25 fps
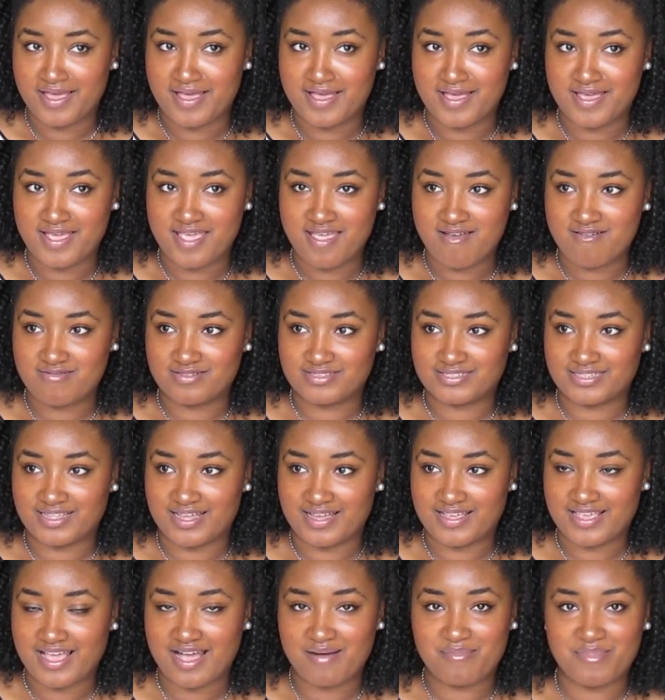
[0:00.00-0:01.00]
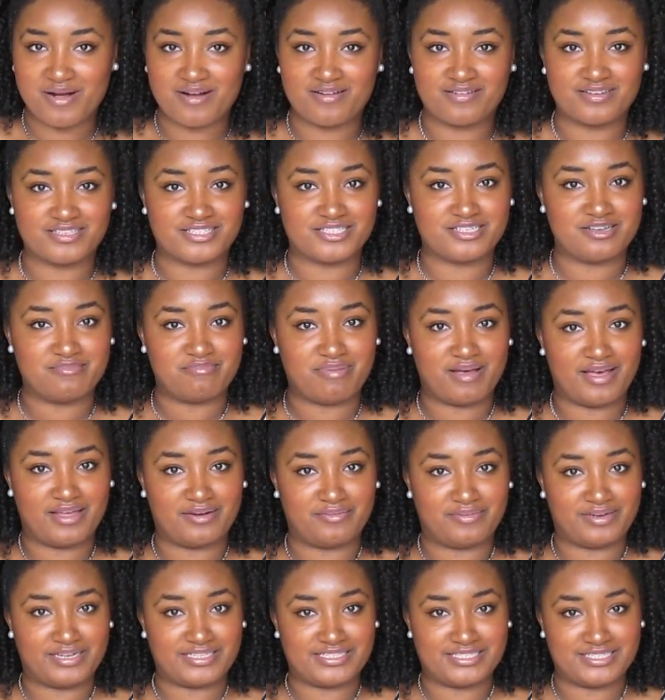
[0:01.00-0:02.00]
And he was like, y'all, my heart still
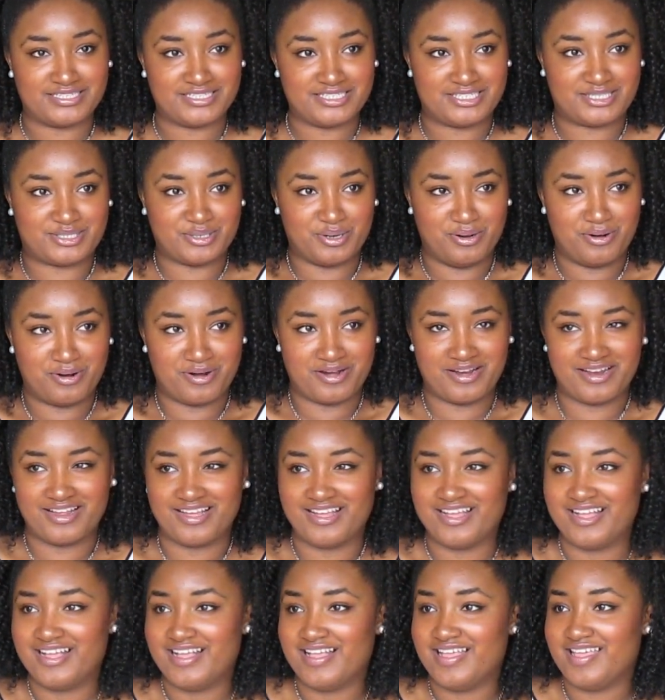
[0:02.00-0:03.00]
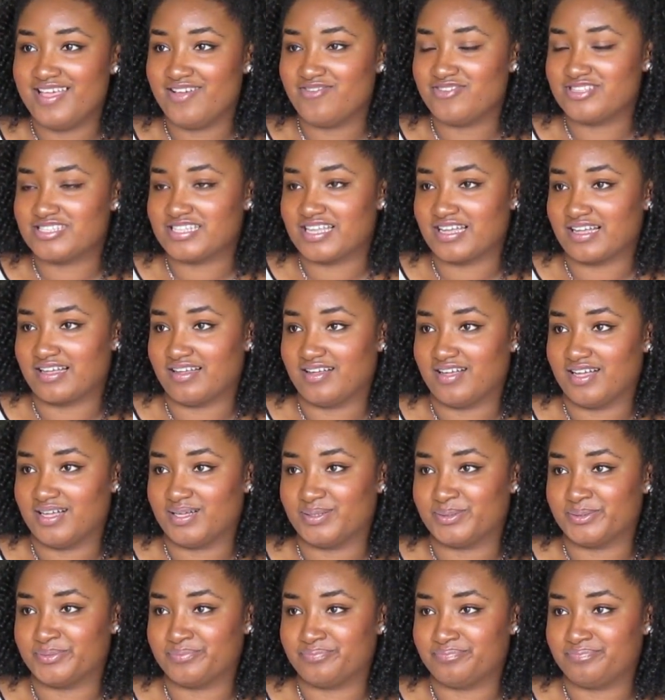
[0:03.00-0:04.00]
pounding when I tell the story. He was like,
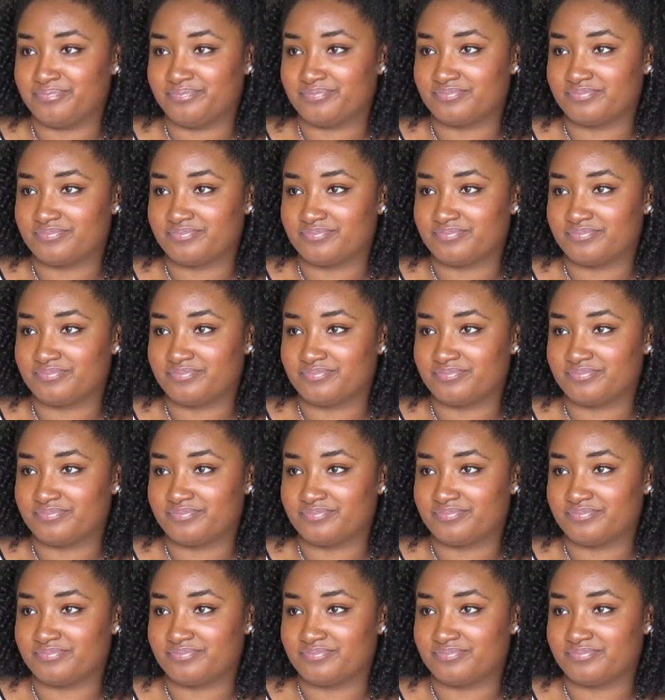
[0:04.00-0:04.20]
I